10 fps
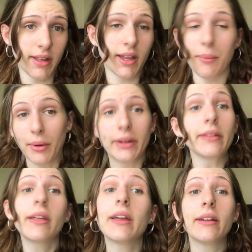like I'm
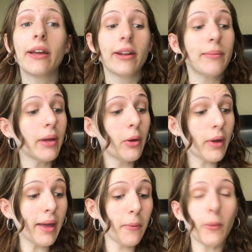running late and I'm like,
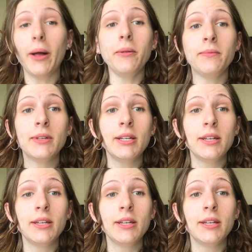okay, well,